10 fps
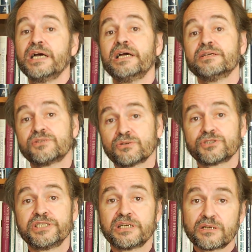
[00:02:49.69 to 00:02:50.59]
and so
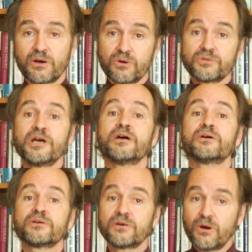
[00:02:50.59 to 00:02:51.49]
she can own
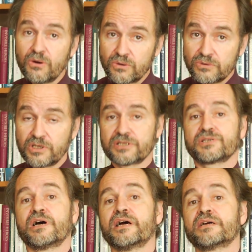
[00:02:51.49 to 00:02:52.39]
her own
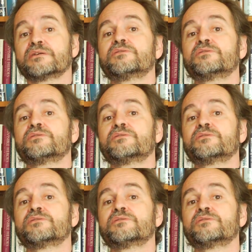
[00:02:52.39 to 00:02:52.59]
desire